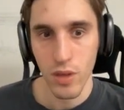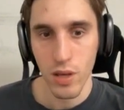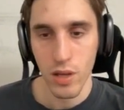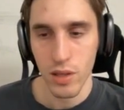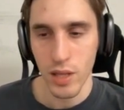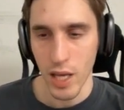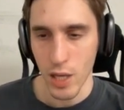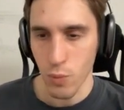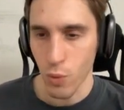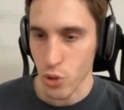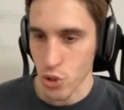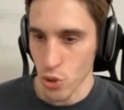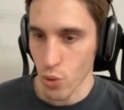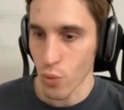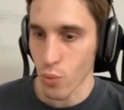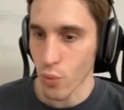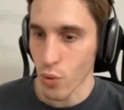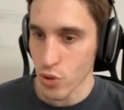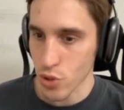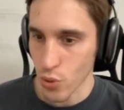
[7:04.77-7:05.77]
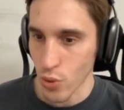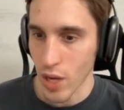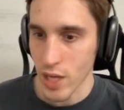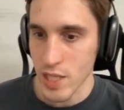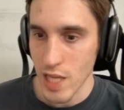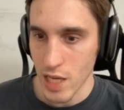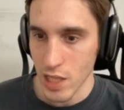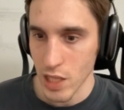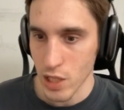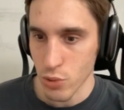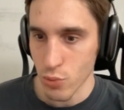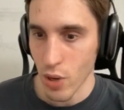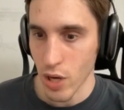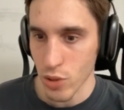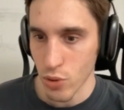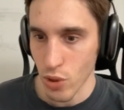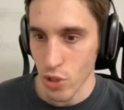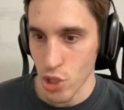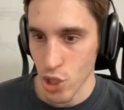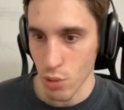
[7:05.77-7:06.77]
like what you exactly trying
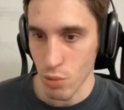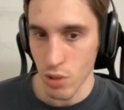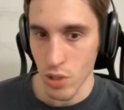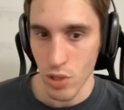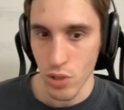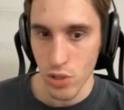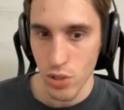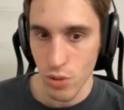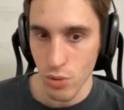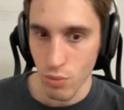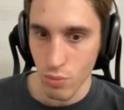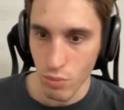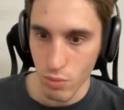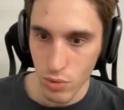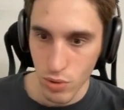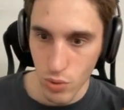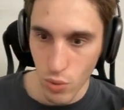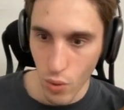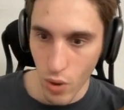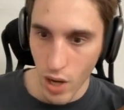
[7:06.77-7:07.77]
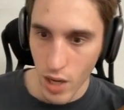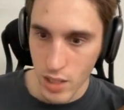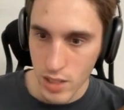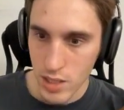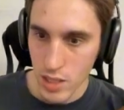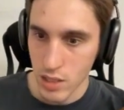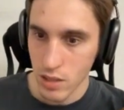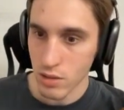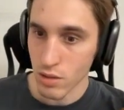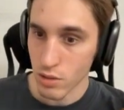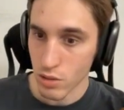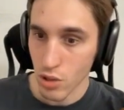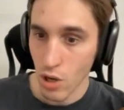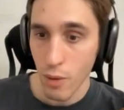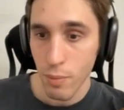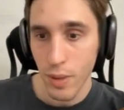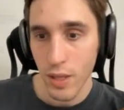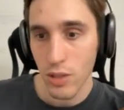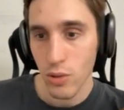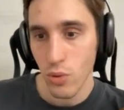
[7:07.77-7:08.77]
to achieve here. So you are sitting on
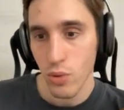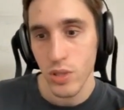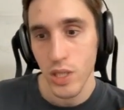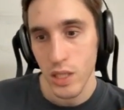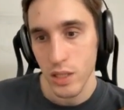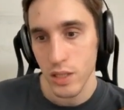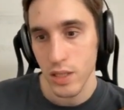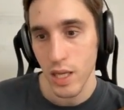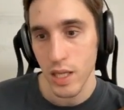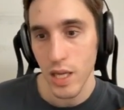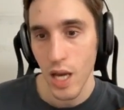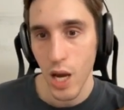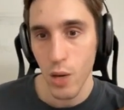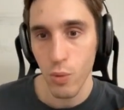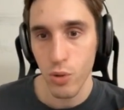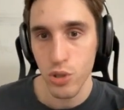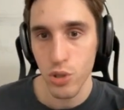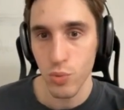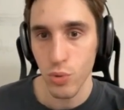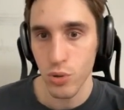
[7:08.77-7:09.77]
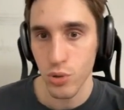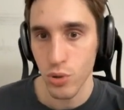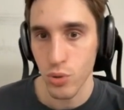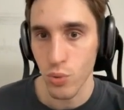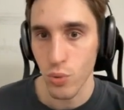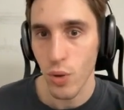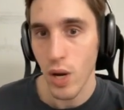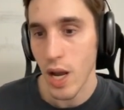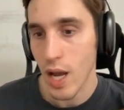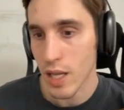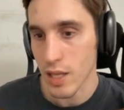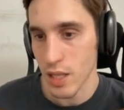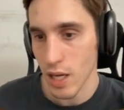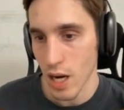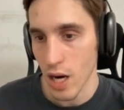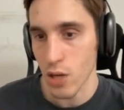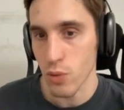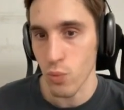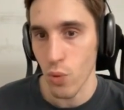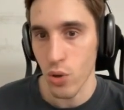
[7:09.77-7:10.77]
top and you tell AI what you want to do, and the
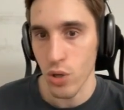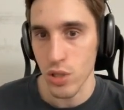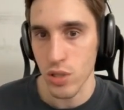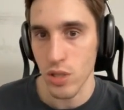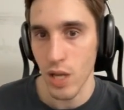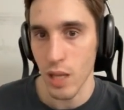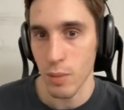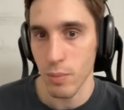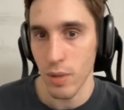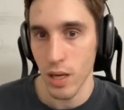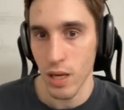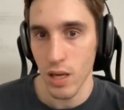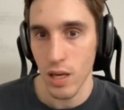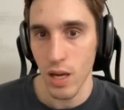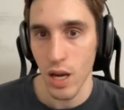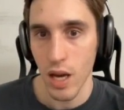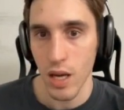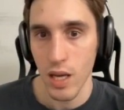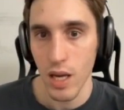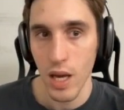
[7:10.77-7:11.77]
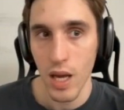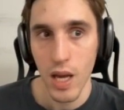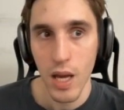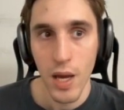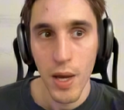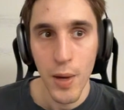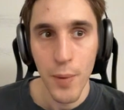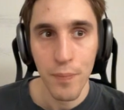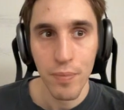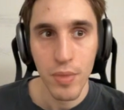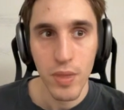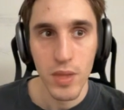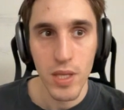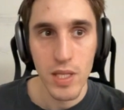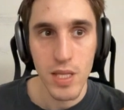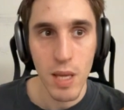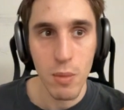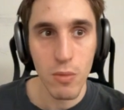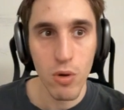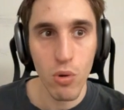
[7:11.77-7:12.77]
hard work is done by AI. The
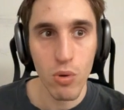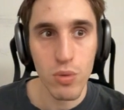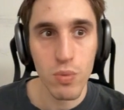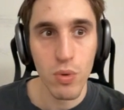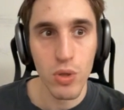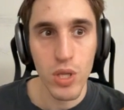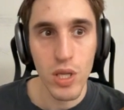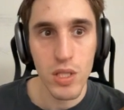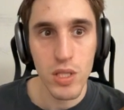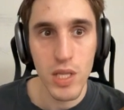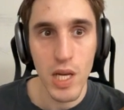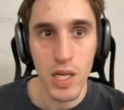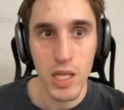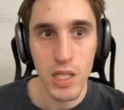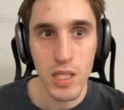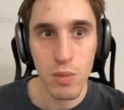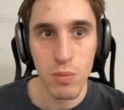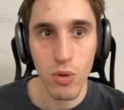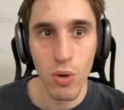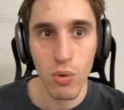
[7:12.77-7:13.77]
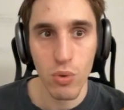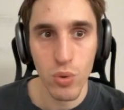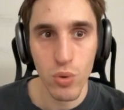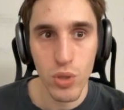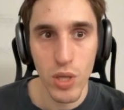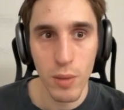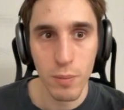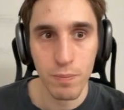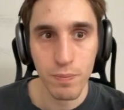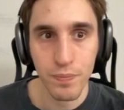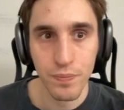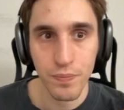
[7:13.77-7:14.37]
same goes for the settings. If we go to the